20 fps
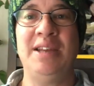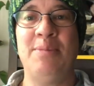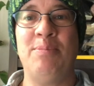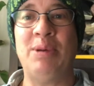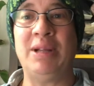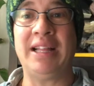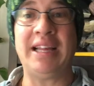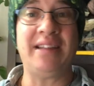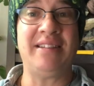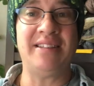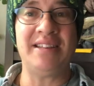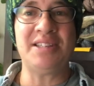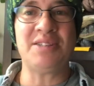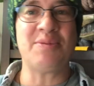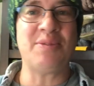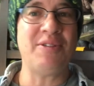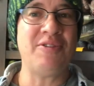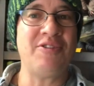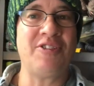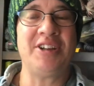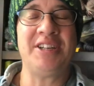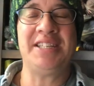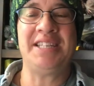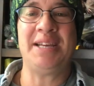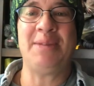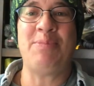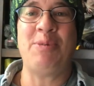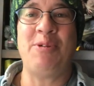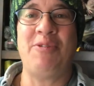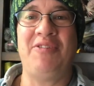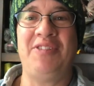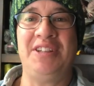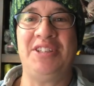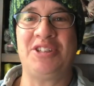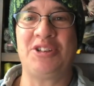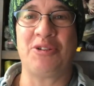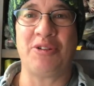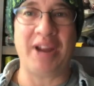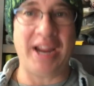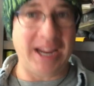But like this one, for example,
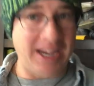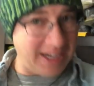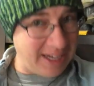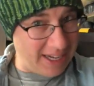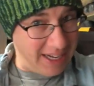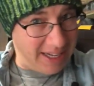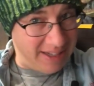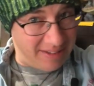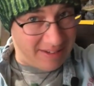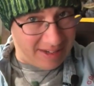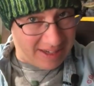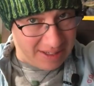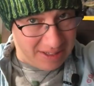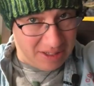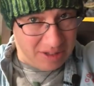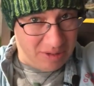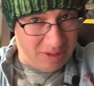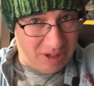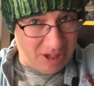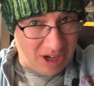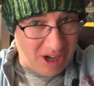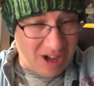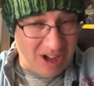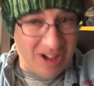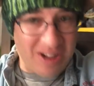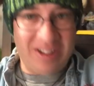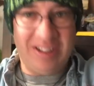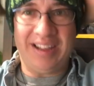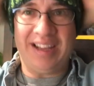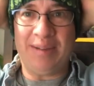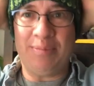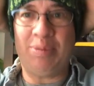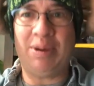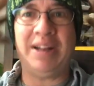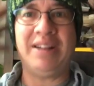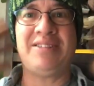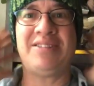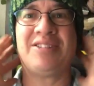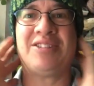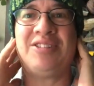fits great. It's not too tall but
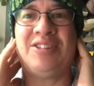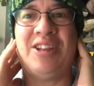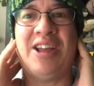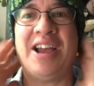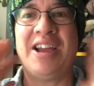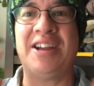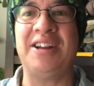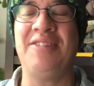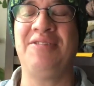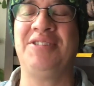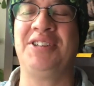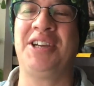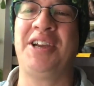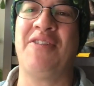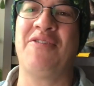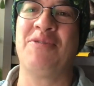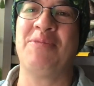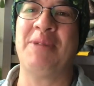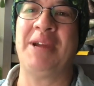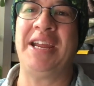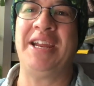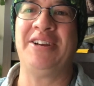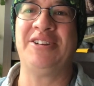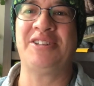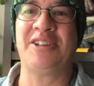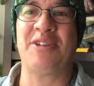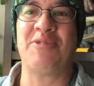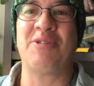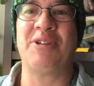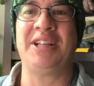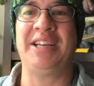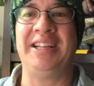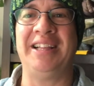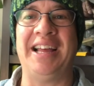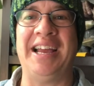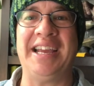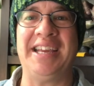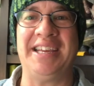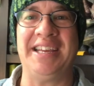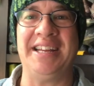it's long enough to cover my ears. I really
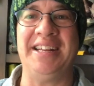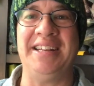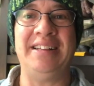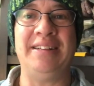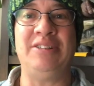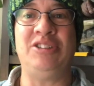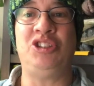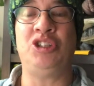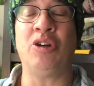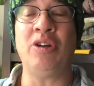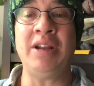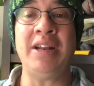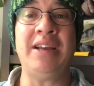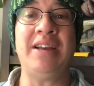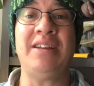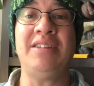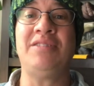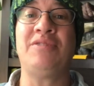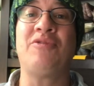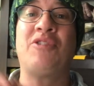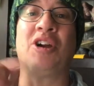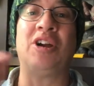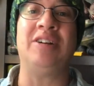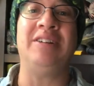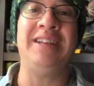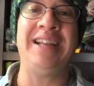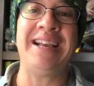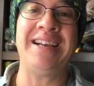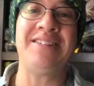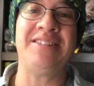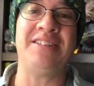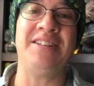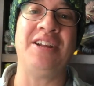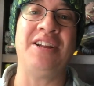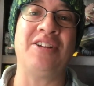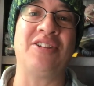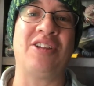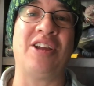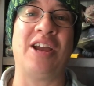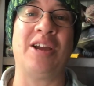like it. Join us for our next knit
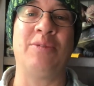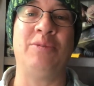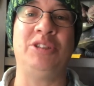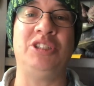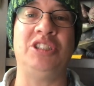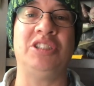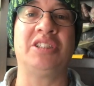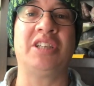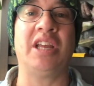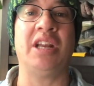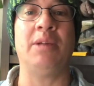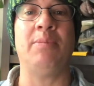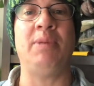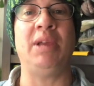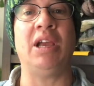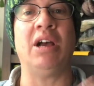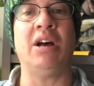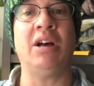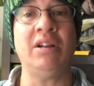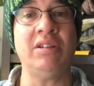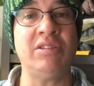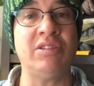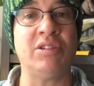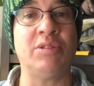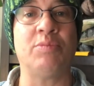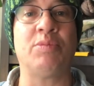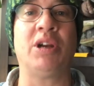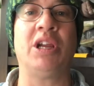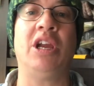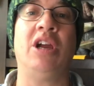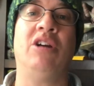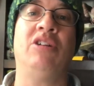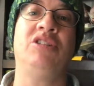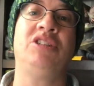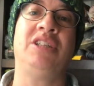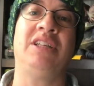along, which is going to be also brioche.